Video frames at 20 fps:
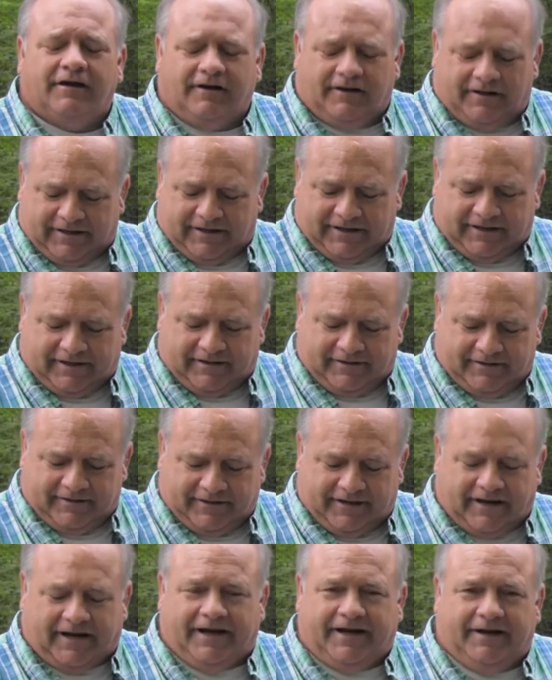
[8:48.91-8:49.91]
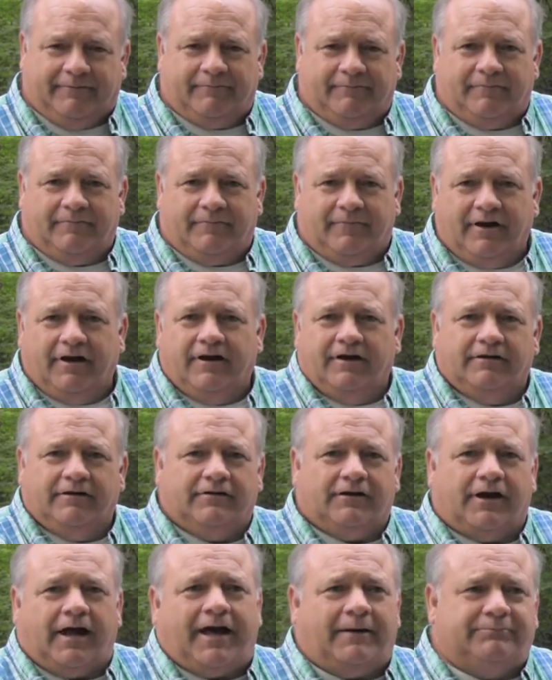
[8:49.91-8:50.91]
Uh, and I
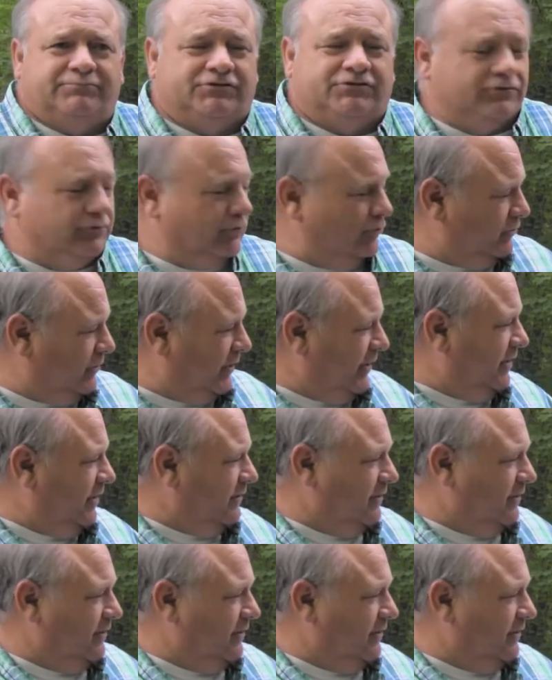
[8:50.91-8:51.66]
absolutely